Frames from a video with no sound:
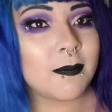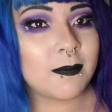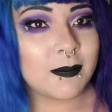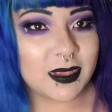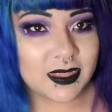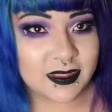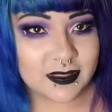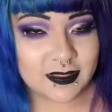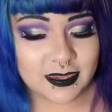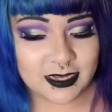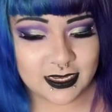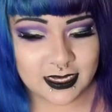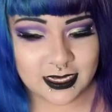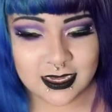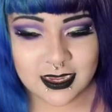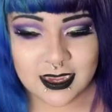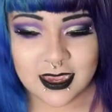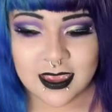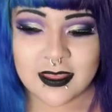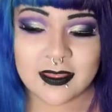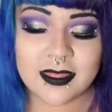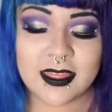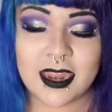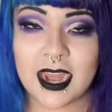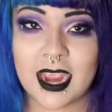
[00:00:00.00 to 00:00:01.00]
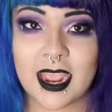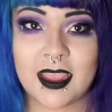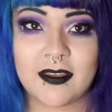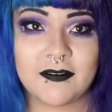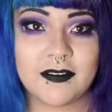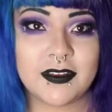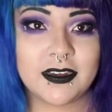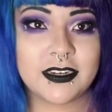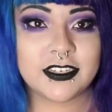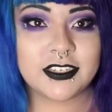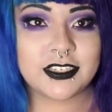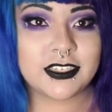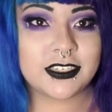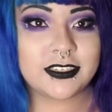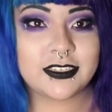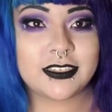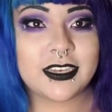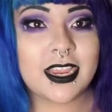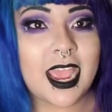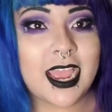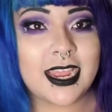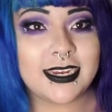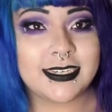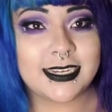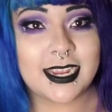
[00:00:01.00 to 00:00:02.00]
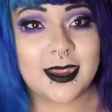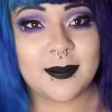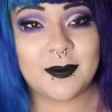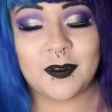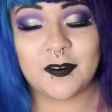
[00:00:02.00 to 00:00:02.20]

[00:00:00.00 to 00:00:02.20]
busy that I haven't had time